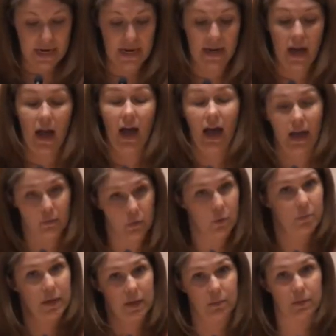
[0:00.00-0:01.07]
and I won't
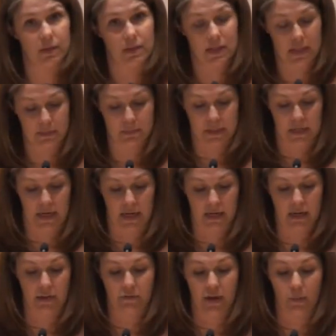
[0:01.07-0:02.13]
be able to sleep tonight
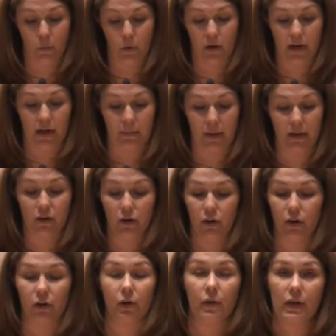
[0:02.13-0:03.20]
if I'm worrying about
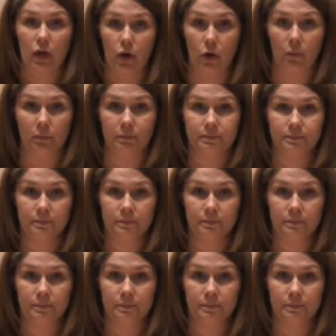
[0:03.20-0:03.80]
her going home.